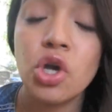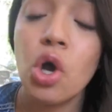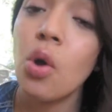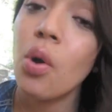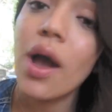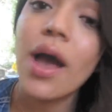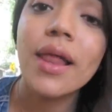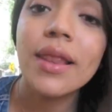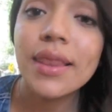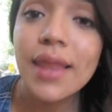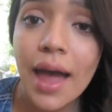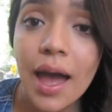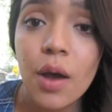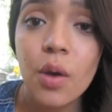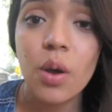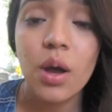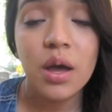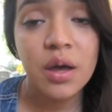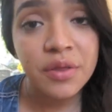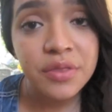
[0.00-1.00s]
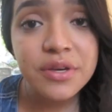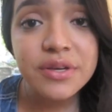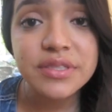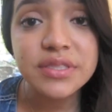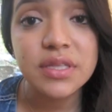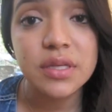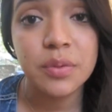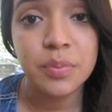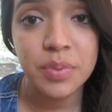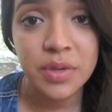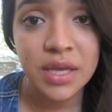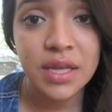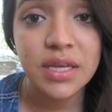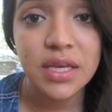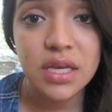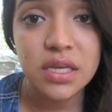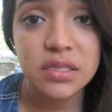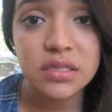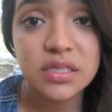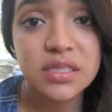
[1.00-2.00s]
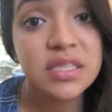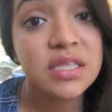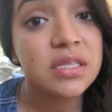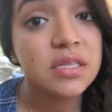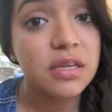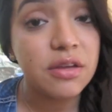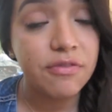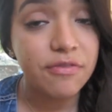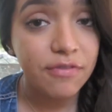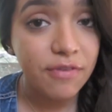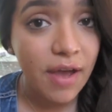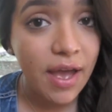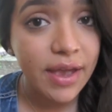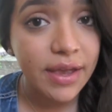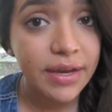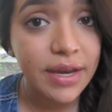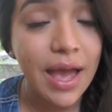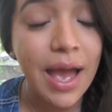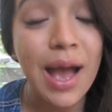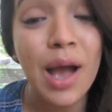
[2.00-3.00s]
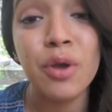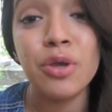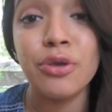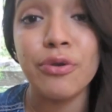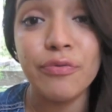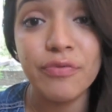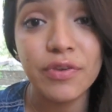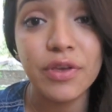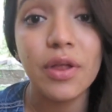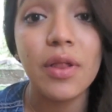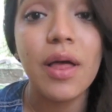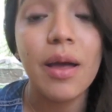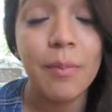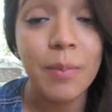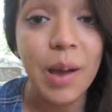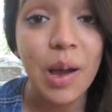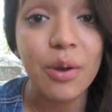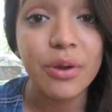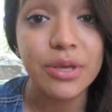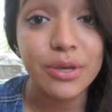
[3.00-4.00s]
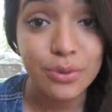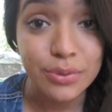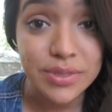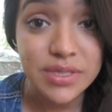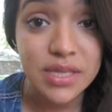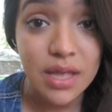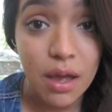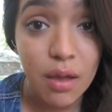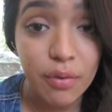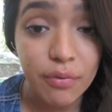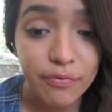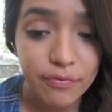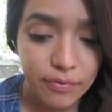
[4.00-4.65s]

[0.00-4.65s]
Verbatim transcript: Don't allow others' opinions to define how you feel about yourself.